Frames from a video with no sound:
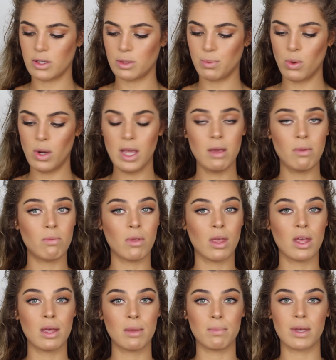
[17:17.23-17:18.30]
spoolie
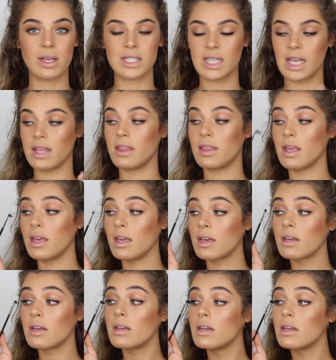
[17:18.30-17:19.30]
because I think